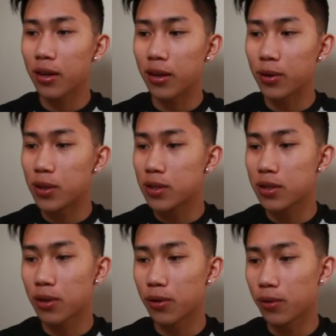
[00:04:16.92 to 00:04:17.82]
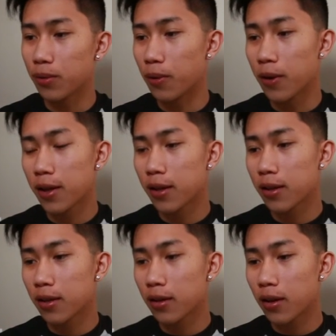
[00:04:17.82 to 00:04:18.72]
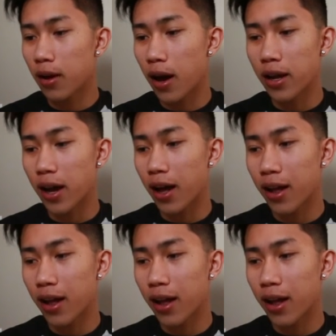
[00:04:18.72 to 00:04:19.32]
it was so... I